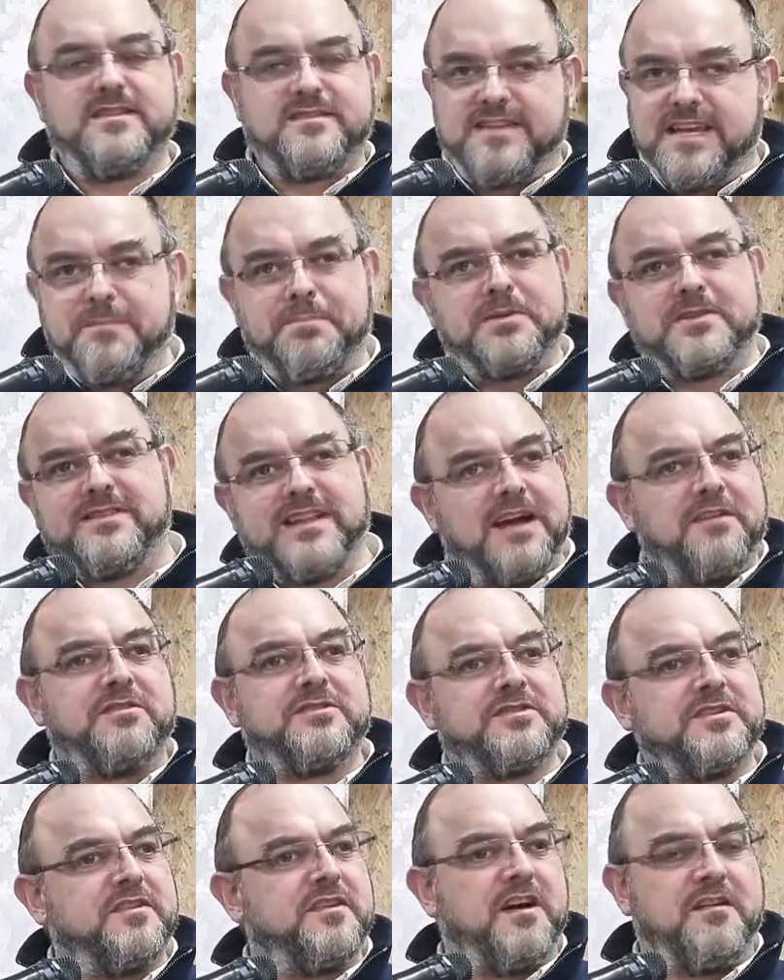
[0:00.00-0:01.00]
deepest
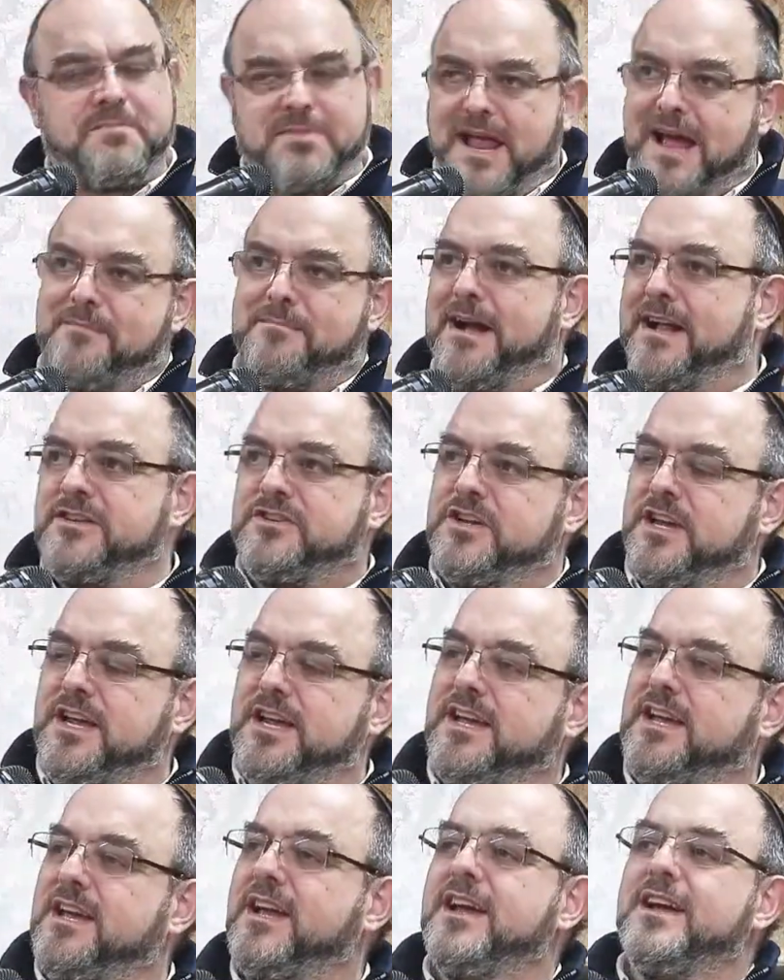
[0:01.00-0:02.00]
levels of black
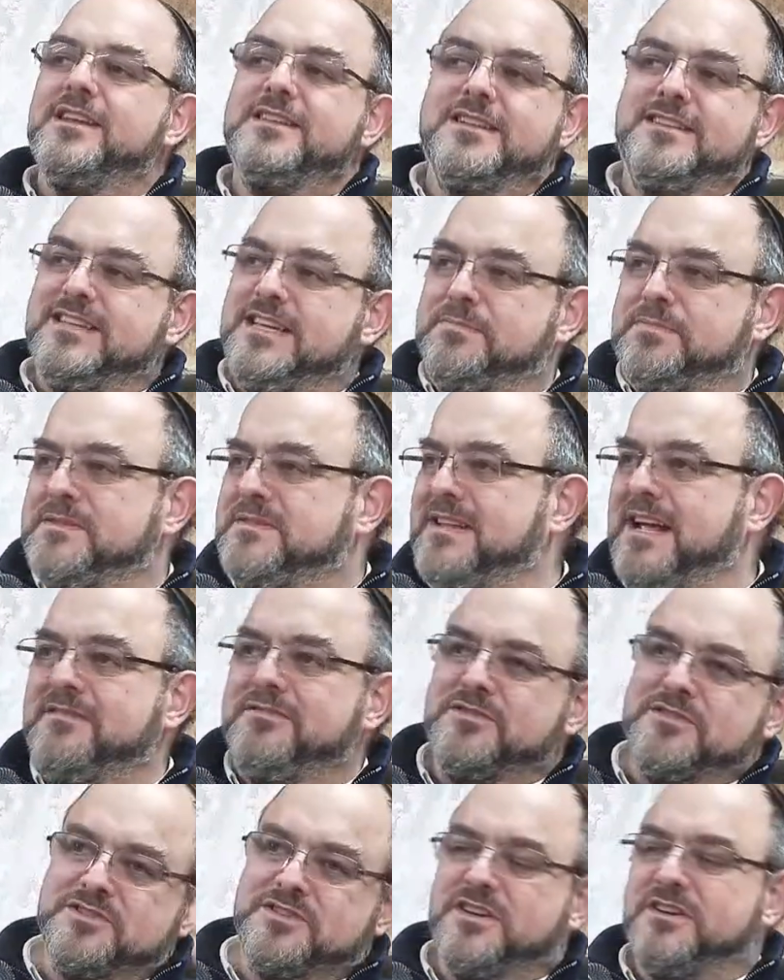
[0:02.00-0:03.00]
magic, the deepest
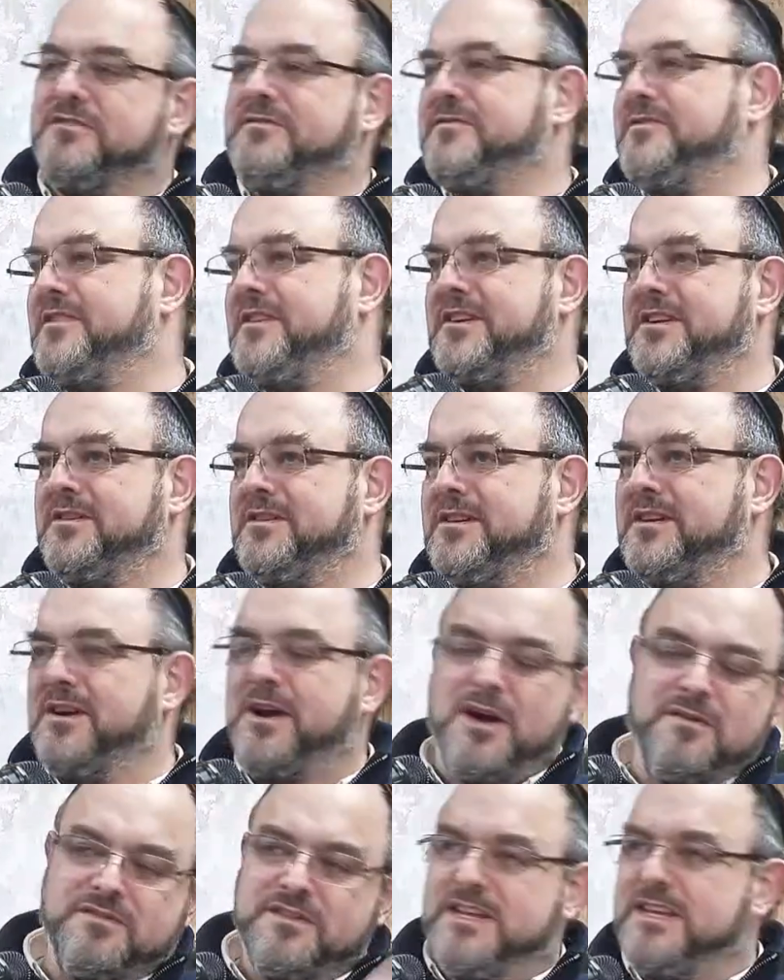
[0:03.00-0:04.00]
levels of
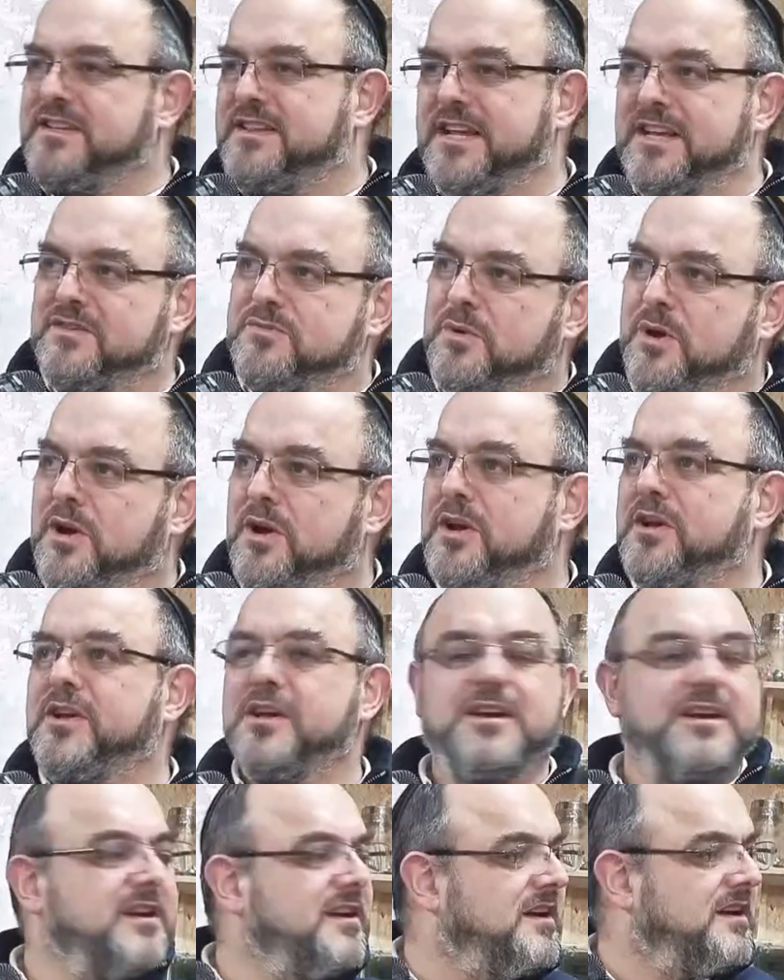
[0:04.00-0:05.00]
however these things work,
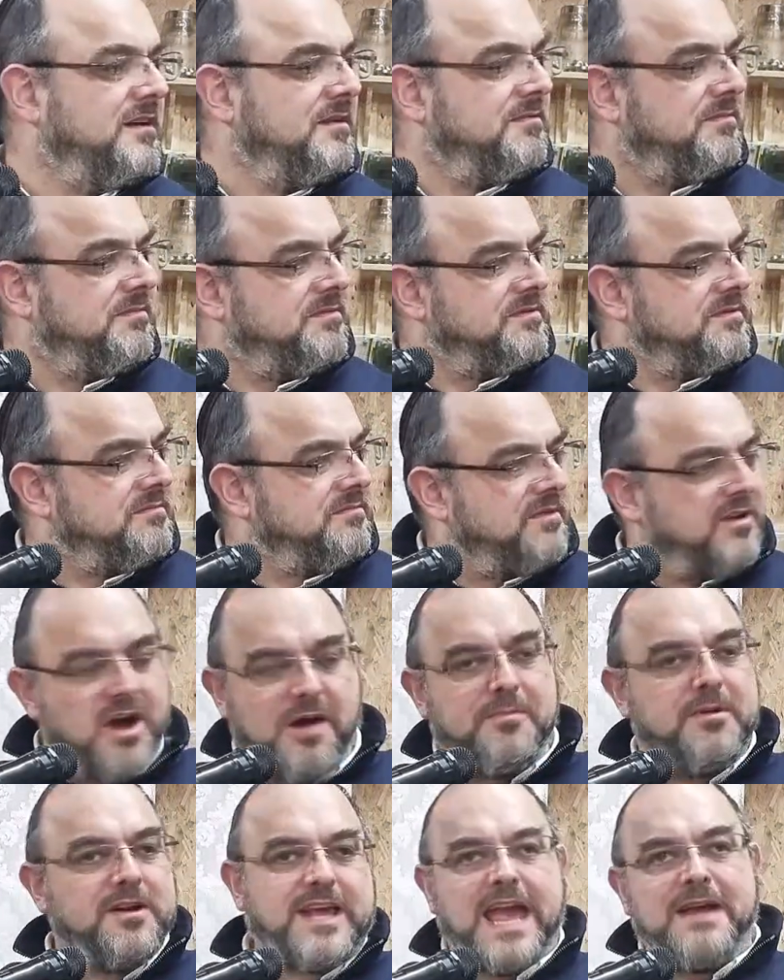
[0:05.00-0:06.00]

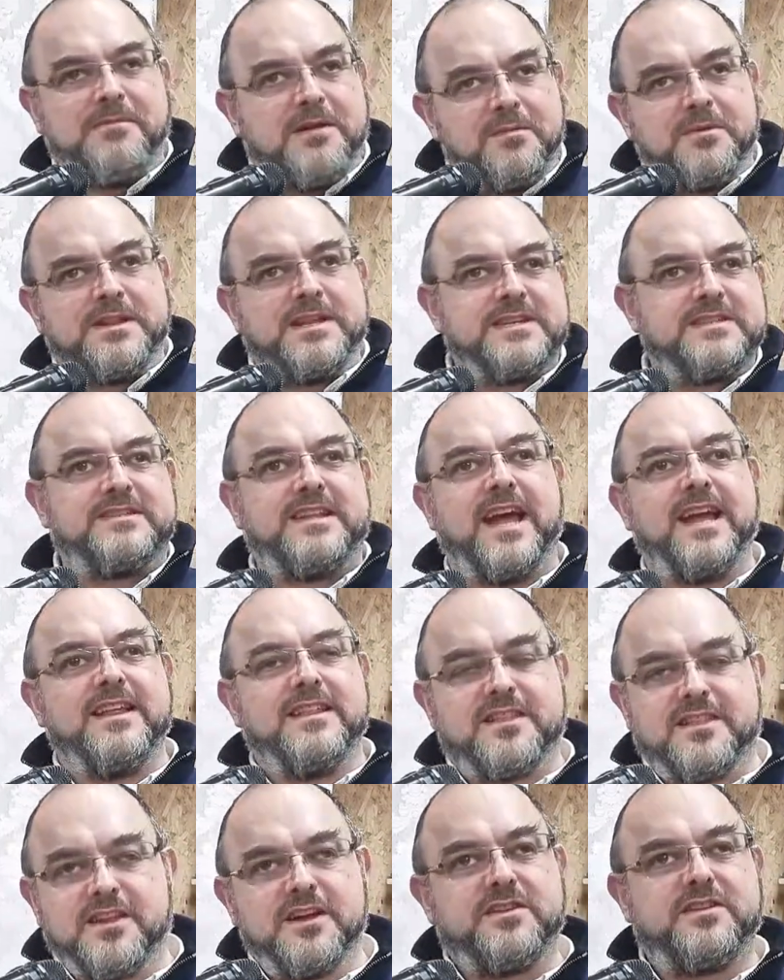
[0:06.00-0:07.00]
Haman came up with this
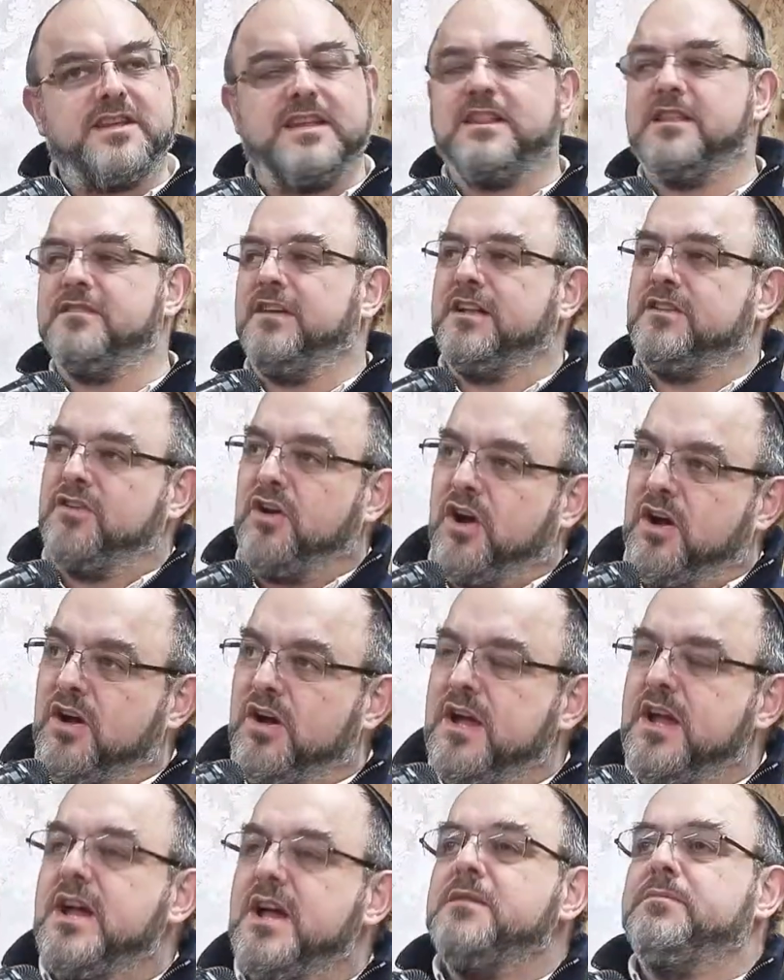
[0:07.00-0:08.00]
date, 13th of
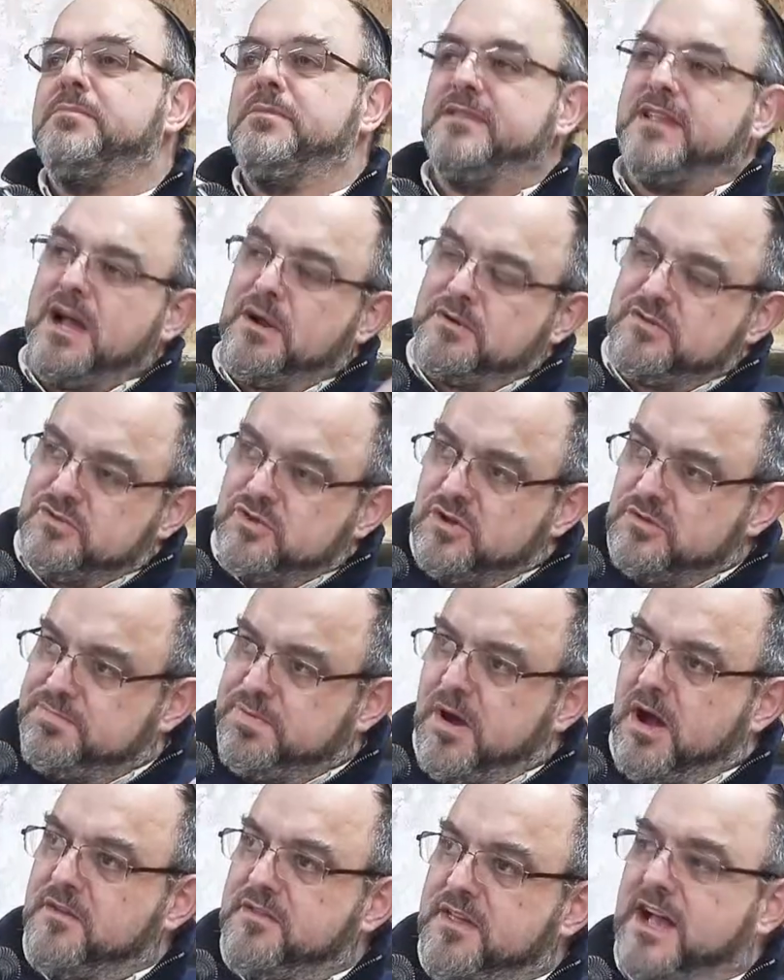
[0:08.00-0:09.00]
Adar. But that was all
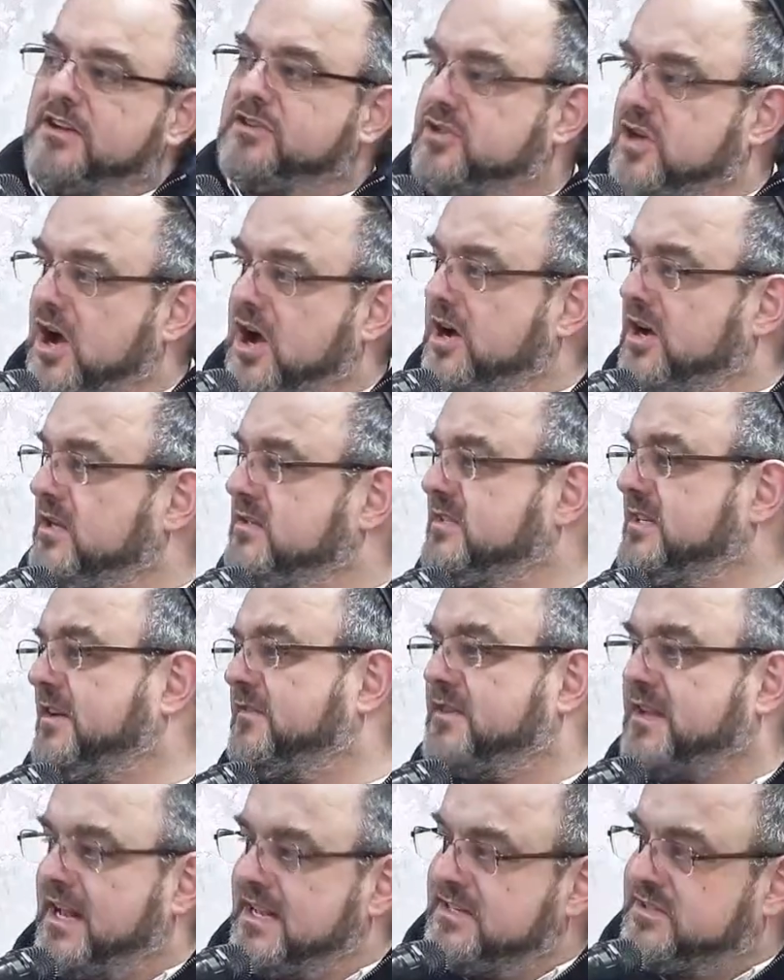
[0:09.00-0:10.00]
part of the Hashgacha to
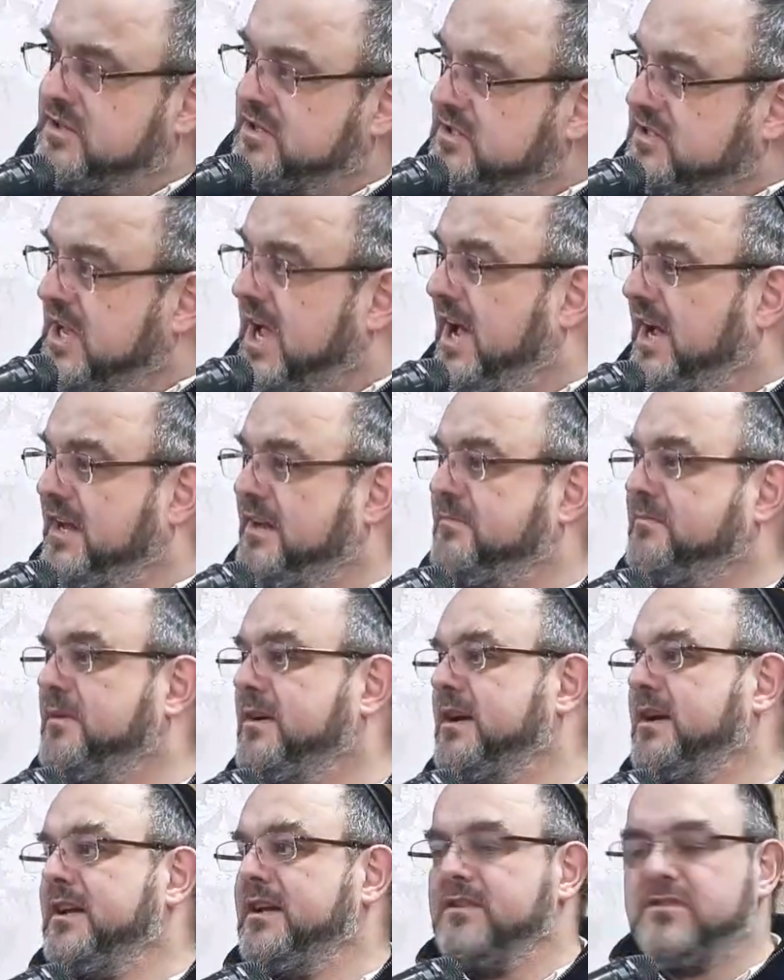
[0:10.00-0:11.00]
give Klal Yisrael time
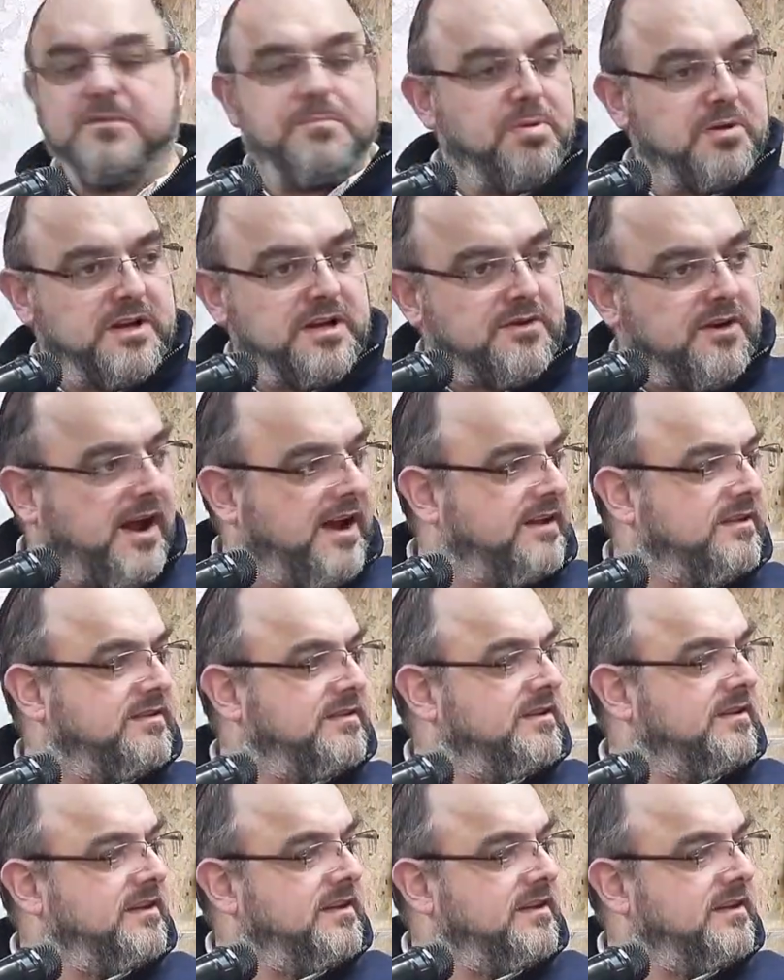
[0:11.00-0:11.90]
to put it right.